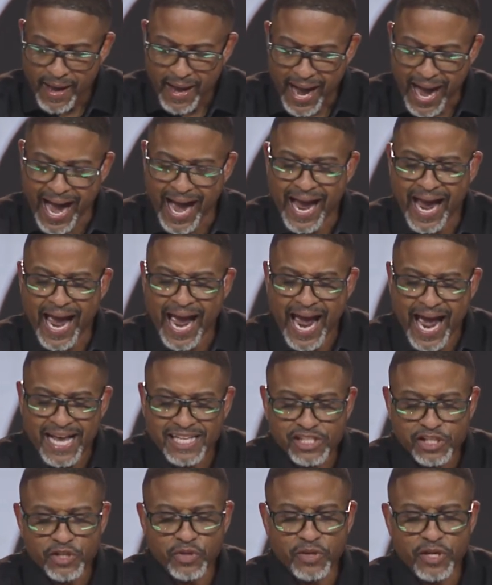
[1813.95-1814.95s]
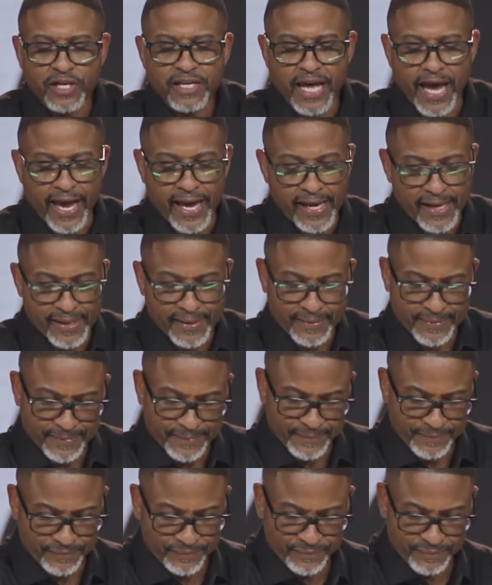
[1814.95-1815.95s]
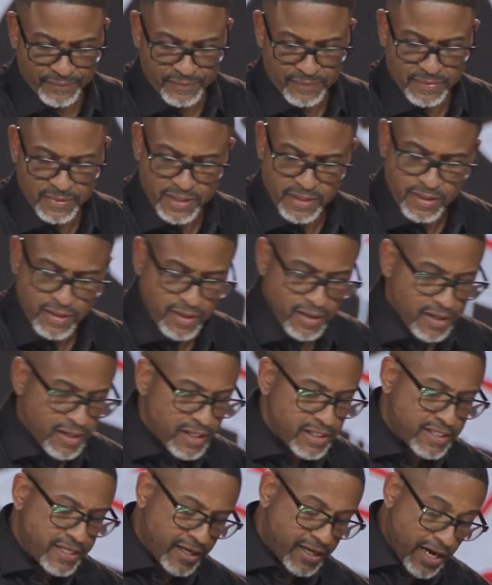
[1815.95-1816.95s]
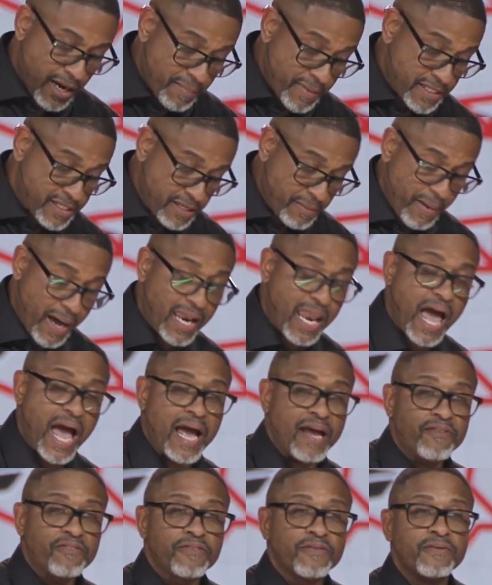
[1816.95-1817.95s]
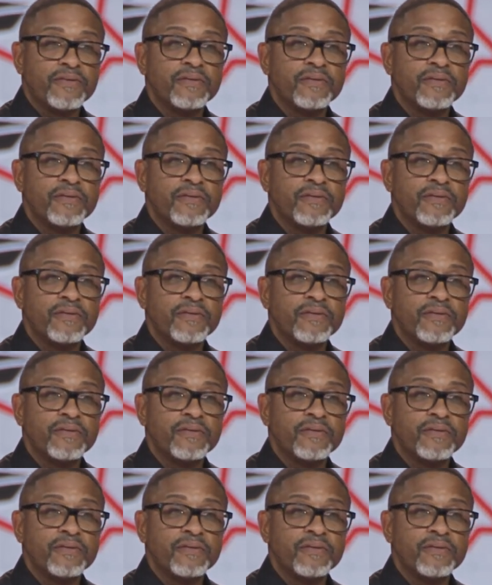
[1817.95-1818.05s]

I ask you today to come into my life,